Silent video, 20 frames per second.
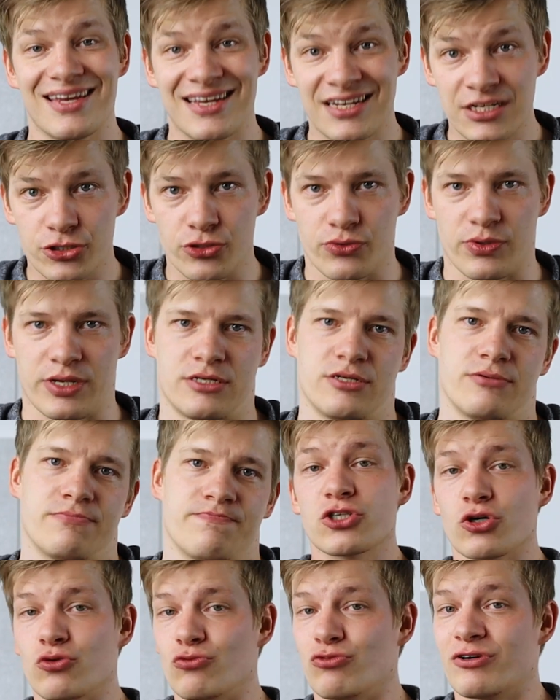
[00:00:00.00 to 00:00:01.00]
into it.
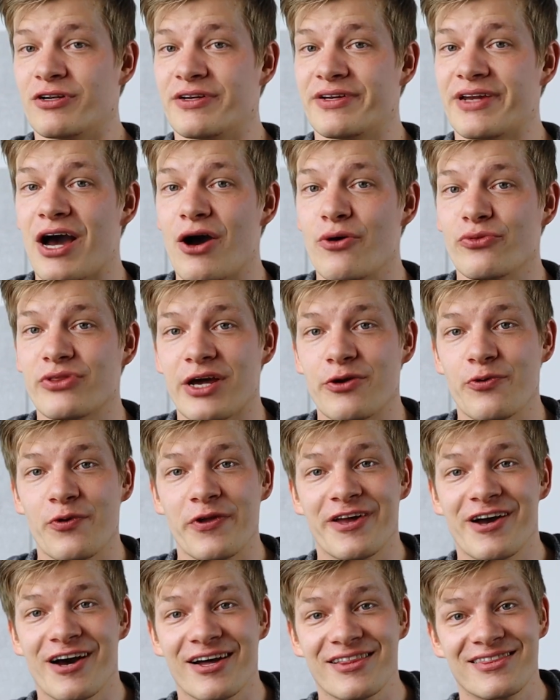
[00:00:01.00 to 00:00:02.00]
So, now that
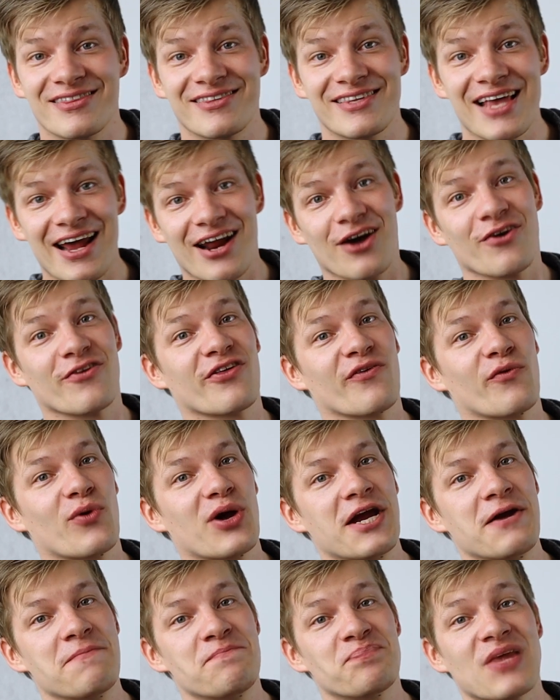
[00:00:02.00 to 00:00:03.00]
we got that out of the
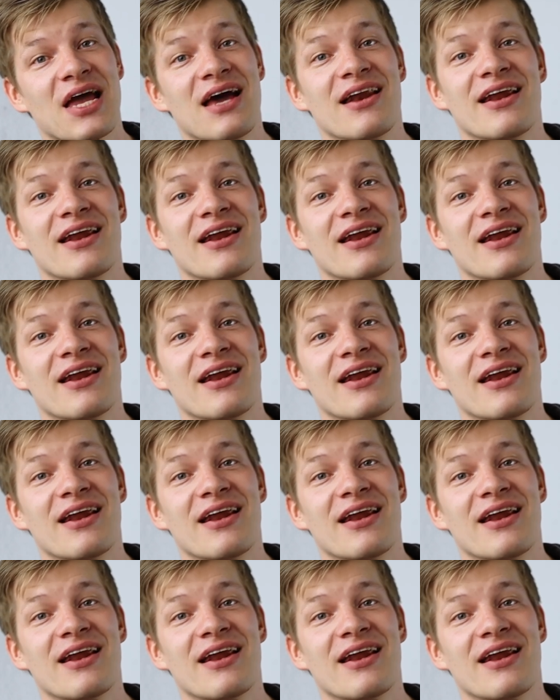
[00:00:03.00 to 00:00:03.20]
way,